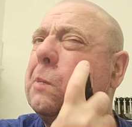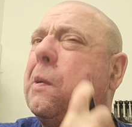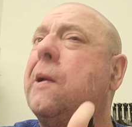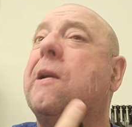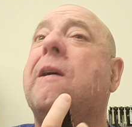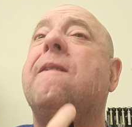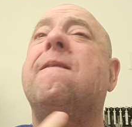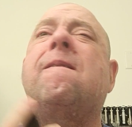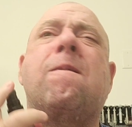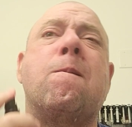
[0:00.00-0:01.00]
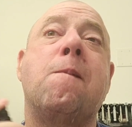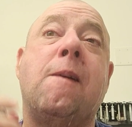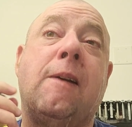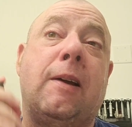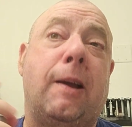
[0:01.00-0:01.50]
spray it on
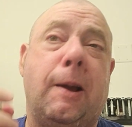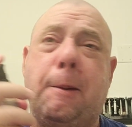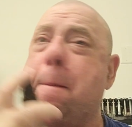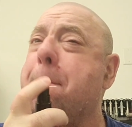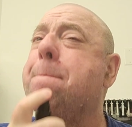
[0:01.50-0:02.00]
and